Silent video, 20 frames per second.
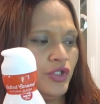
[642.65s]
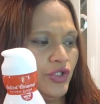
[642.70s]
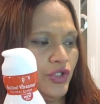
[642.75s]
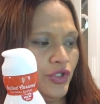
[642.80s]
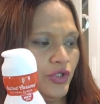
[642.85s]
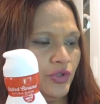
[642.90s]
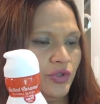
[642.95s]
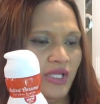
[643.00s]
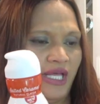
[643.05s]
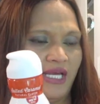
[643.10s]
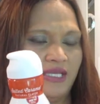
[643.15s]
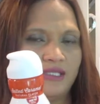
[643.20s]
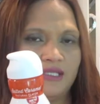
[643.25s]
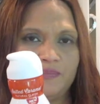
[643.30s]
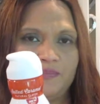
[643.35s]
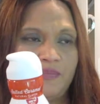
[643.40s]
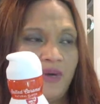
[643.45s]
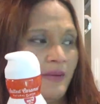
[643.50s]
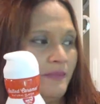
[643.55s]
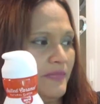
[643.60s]
to like
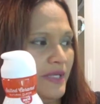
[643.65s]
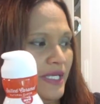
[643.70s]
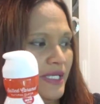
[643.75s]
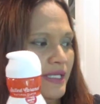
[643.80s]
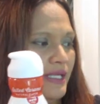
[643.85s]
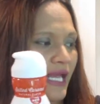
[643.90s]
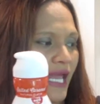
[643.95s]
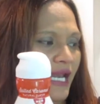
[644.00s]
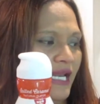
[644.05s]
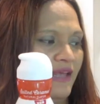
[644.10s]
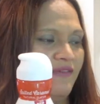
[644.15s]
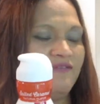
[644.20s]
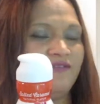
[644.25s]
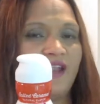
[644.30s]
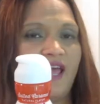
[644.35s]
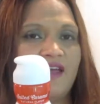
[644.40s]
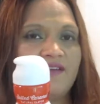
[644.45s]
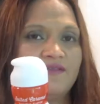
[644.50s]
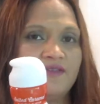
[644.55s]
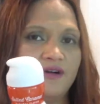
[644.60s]
the pumpkin, any
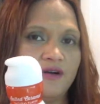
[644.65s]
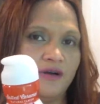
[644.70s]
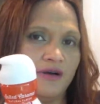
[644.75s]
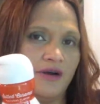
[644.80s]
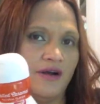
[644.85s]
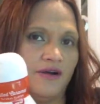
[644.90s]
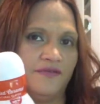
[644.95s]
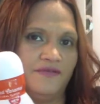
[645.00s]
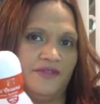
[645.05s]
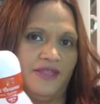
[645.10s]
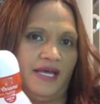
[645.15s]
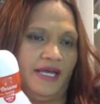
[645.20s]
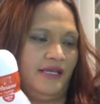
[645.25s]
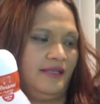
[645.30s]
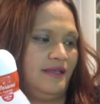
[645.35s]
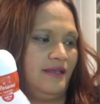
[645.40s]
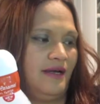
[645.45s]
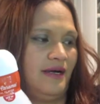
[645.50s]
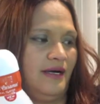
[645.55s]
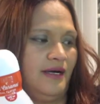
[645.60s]
flavor of
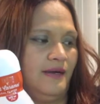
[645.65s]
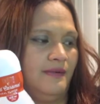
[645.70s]
like